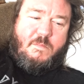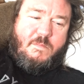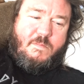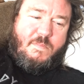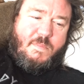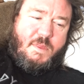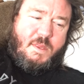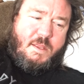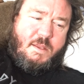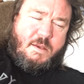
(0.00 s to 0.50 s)

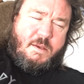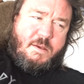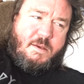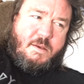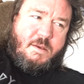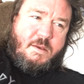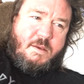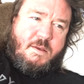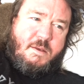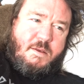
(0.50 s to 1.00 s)

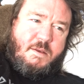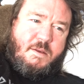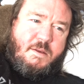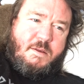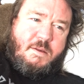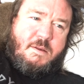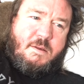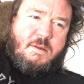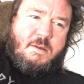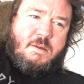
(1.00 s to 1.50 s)

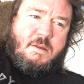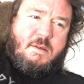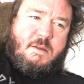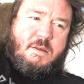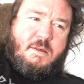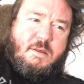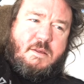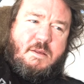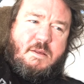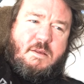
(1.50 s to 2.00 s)

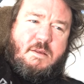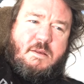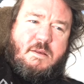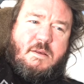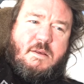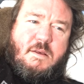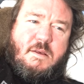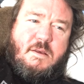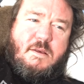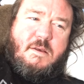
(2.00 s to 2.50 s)

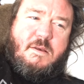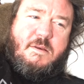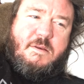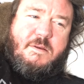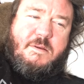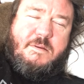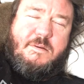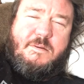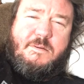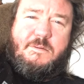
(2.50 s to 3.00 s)

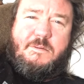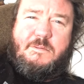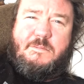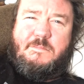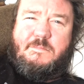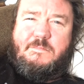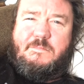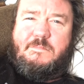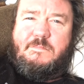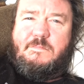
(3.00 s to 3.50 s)

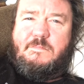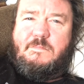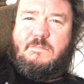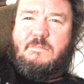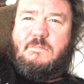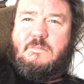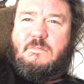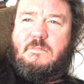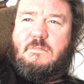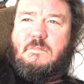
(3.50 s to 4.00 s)

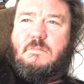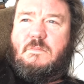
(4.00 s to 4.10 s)
[no speech]